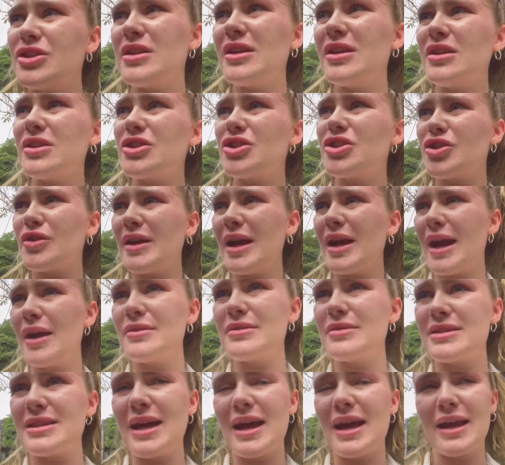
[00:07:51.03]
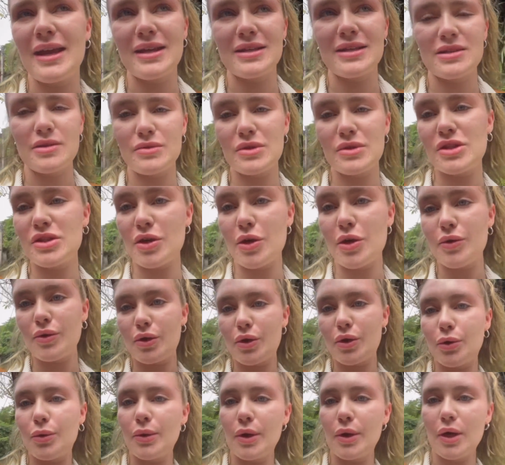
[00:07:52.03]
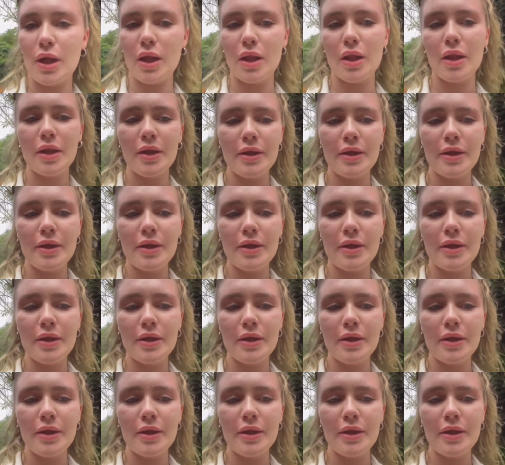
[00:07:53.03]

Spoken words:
little treehouse things. It was so cool.